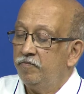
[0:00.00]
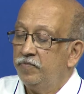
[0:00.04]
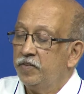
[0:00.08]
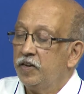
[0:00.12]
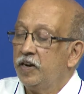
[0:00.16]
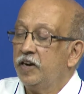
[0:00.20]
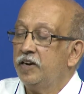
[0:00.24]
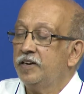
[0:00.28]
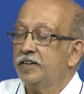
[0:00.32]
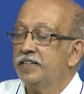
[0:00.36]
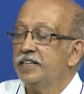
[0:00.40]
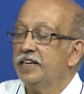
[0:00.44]

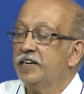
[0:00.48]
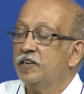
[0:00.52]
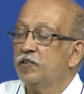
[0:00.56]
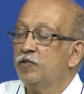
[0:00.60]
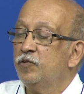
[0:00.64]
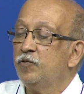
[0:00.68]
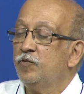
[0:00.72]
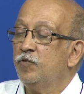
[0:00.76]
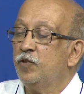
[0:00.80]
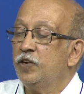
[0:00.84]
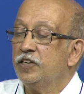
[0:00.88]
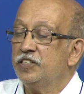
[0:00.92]
ah, there are
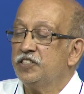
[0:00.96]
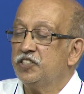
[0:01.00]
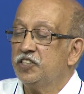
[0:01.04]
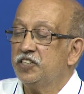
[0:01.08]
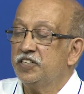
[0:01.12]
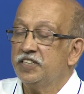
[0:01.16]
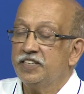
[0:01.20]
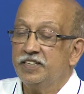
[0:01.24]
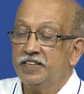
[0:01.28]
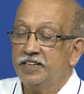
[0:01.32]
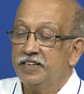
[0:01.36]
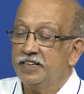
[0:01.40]
no
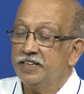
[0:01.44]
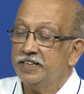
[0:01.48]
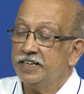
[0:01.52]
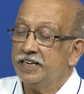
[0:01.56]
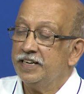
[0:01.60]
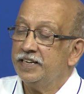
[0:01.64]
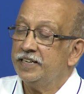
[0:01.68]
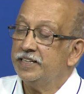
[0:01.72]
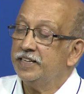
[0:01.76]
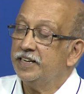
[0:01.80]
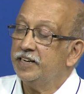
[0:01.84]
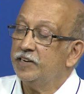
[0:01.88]
watch,
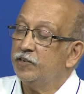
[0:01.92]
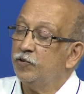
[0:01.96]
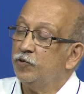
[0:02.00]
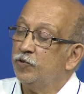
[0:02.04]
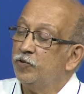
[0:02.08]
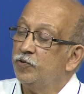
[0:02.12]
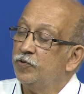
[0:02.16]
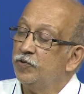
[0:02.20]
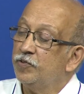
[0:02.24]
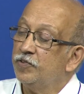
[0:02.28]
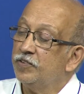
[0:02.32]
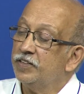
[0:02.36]
okay, there are
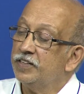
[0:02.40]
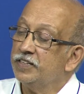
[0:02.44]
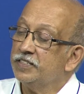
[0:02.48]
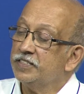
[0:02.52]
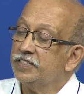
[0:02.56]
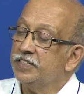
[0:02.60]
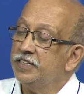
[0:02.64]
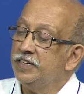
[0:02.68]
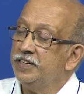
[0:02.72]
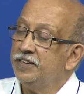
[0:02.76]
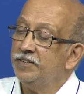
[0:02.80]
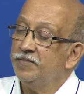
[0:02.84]
no this
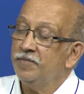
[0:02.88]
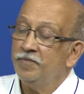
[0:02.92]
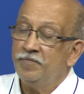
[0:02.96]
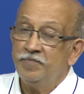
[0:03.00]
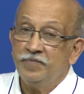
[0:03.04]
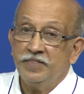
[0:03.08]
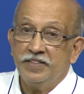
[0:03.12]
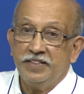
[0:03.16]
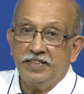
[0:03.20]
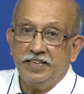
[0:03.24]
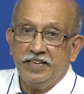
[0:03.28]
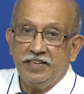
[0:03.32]
thing.
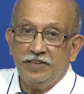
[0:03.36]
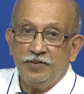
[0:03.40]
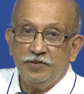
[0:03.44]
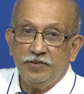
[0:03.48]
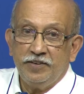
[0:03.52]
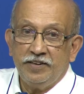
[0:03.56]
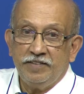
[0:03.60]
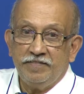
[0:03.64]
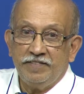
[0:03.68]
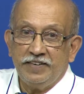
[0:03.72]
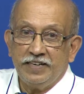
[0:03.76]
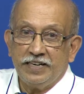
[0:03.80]
Then you
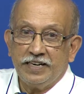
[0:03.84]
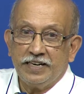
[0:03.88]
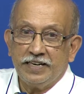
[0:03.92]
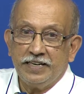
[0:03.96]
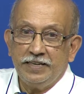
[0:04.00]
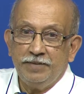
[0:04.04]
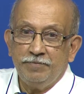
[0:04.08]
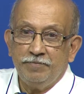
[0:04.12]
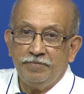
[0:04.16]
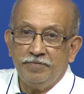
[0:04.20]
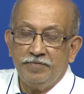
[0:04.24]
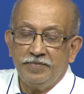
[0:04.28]
have a
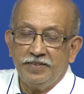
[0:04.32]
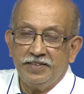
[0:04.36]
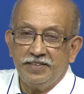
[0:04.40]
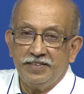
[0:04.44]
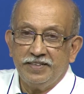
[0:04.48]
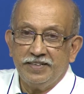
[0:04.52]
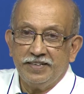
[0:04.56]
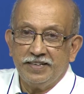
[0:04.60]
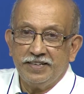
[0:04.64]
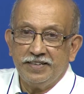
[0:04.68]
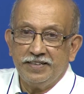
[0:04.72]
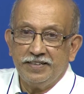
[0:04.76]
time
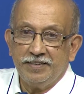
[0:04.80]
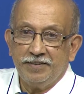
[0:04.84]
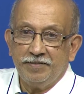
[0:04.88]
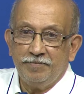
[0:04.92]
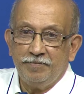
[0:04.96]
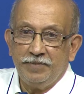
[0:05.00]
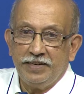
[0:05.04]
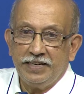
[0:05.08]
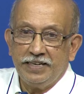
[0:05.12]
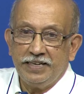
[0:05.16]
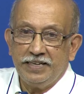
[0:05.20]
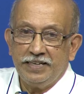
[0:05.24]
uh,
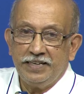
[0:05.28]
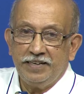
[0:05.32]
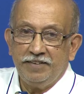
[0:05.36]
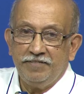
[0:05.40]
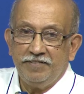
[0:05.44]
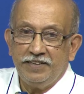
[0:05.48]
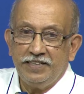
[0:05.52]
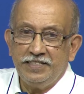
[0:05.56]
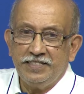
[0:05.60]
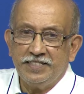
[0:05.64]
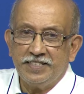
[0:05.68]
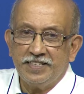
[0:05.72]
making
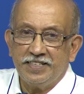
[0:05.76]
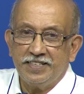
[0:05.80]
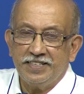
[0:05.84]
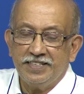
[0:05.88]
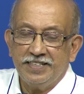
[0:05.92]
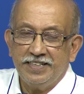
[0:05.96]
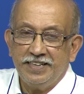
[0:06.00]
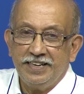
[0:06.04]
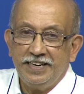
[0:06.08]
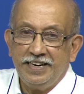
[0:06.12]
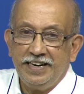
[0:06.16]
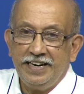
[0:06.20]
device
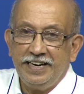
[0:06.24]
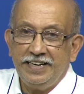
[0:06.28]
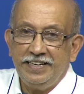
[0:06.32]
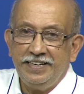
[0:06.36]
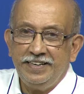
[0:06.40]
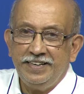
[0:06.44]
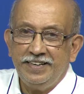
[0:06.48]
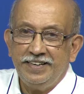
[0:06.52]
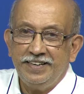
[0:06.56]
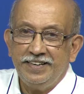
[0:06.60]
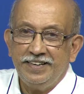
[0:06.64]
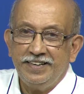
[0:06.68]

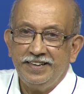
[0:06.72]
and